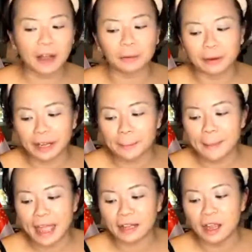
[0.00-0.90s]
I would
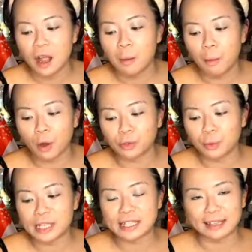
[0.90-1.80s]
recommend more
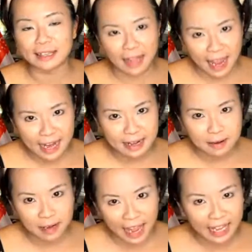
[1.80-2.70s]
towards the
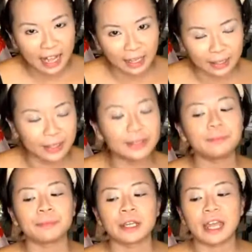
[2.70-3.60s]
light color
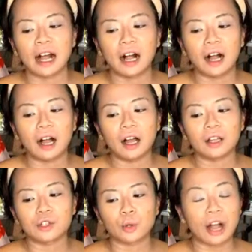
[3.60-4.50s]

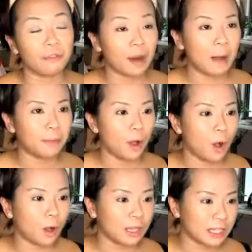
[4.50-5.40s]
to cover up
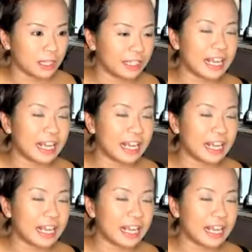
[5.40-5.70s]
your concealer.